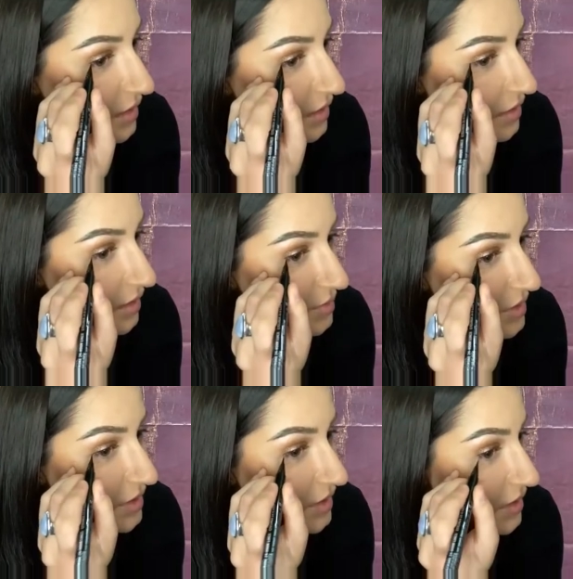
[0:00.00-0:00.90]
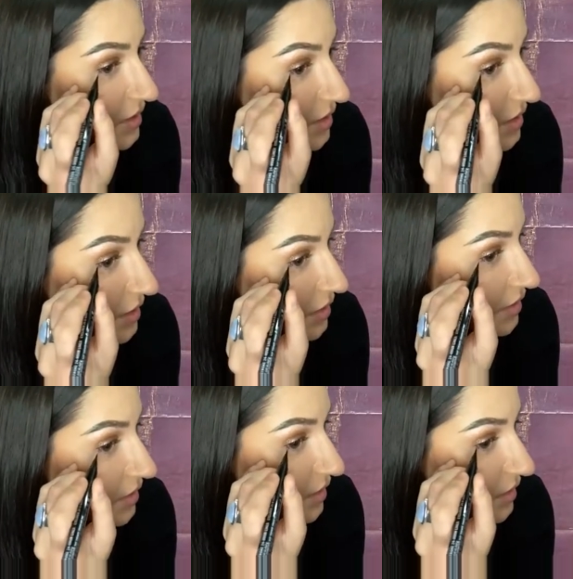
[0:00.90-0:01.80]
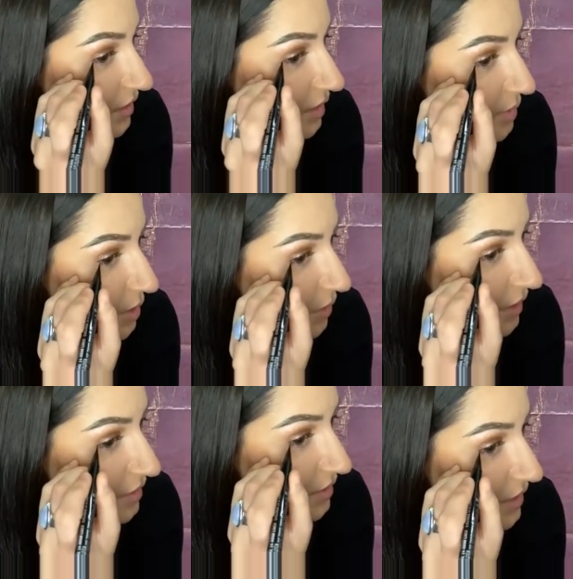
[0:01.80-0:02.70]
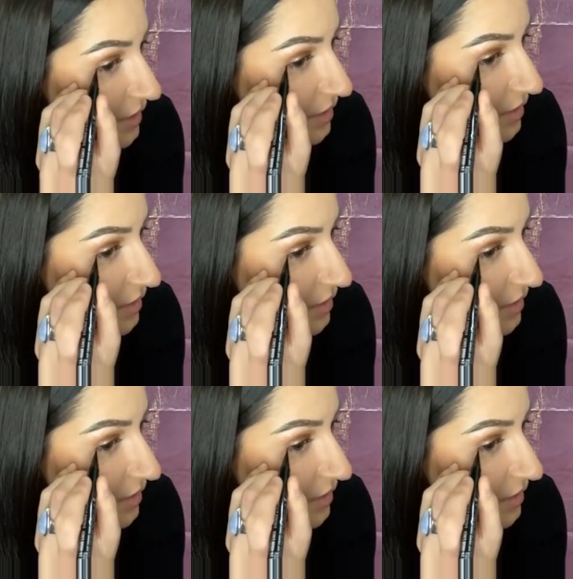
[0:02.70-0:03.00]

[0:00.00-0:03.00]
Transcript: So I'm just gonna look at my waterline